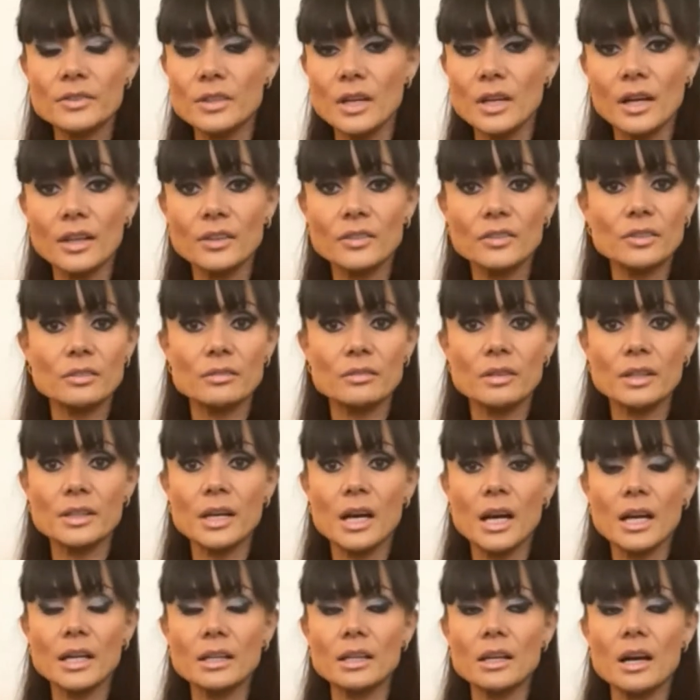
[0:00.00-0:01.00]
dancer, and
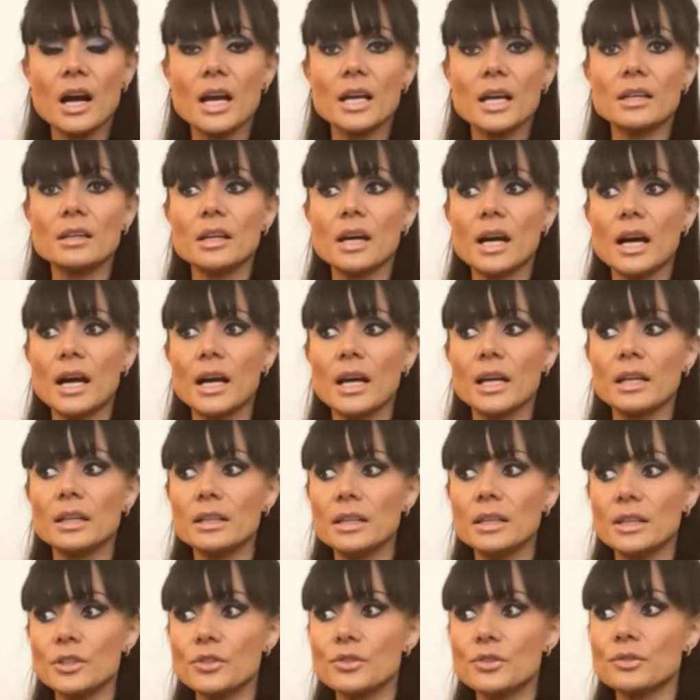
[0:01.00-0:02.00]
I
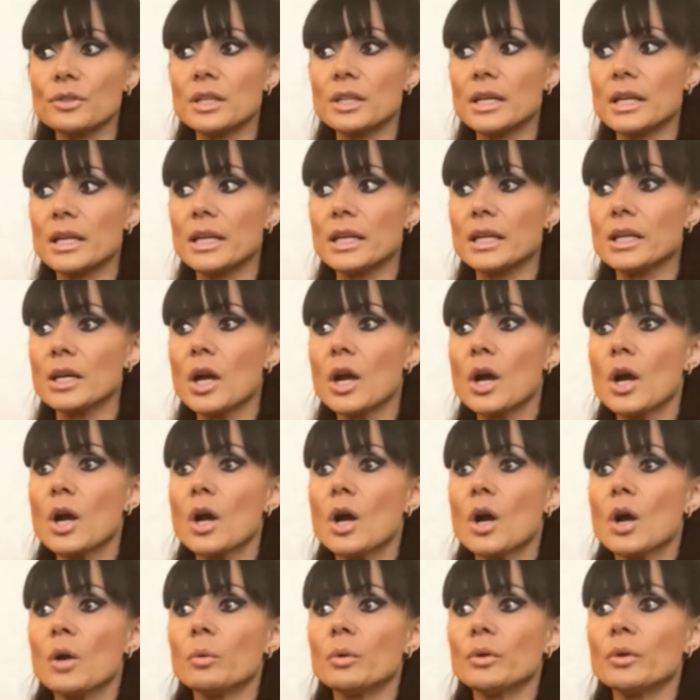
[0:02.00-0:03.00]
literally
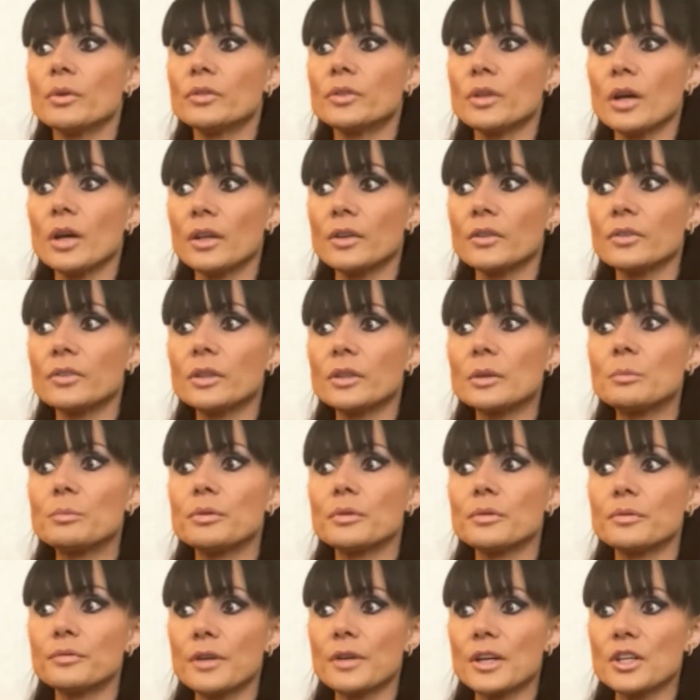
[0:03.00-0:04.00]
was dancing
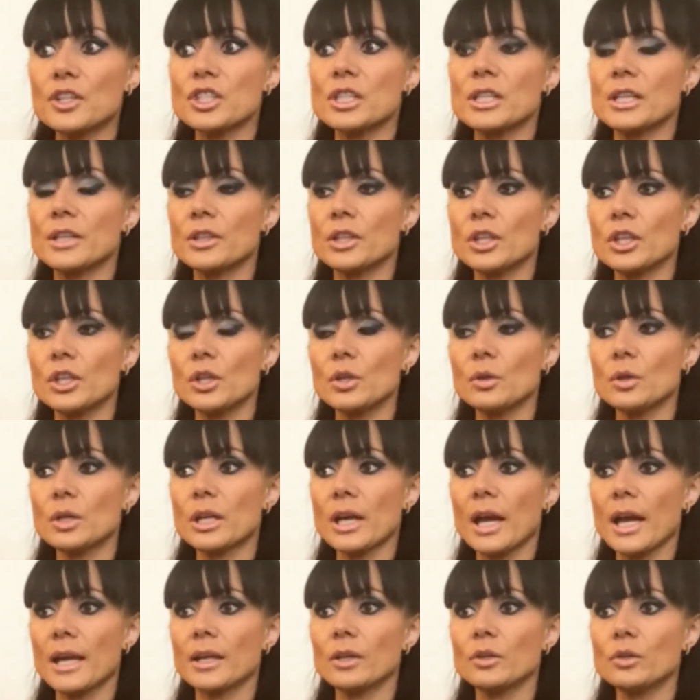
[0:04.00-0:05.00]
professionally in the
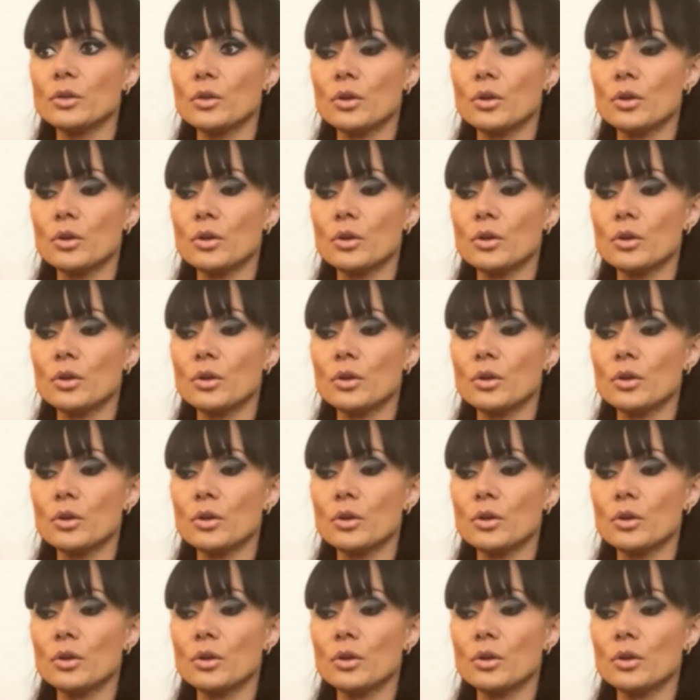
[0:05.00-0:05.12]
UK and